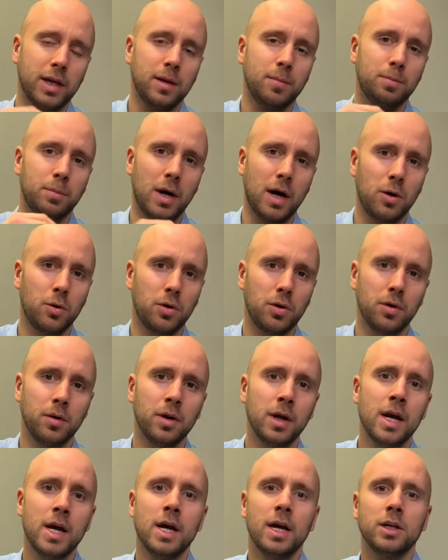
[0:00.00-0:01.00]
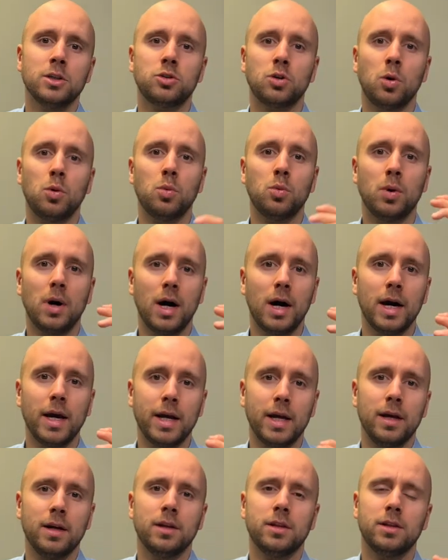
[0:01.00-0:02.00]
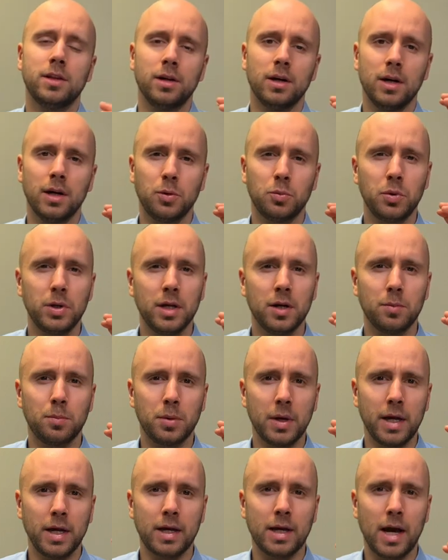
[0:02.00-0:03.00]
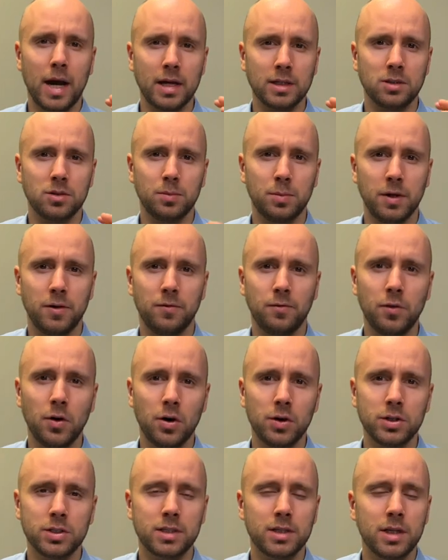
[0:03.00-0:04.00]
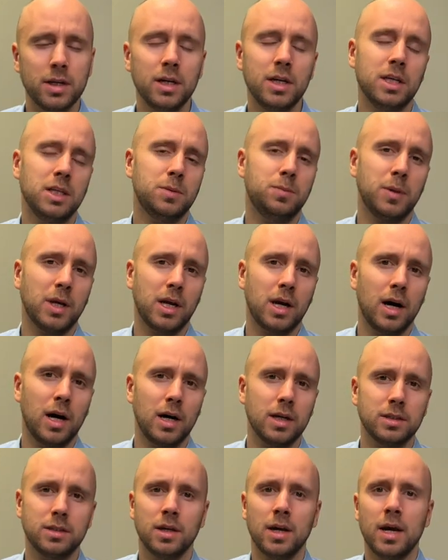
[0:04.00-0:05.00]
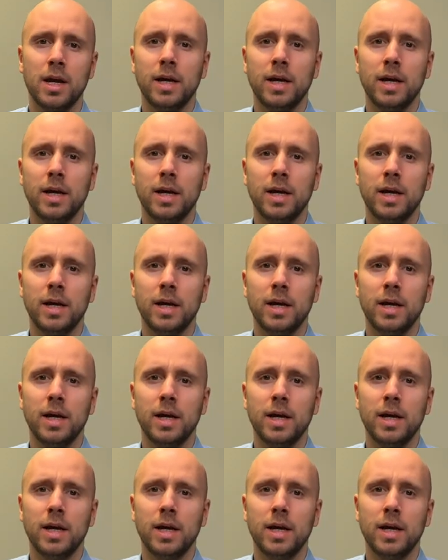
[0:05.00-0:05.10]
power. So why the rear brake has to be first is because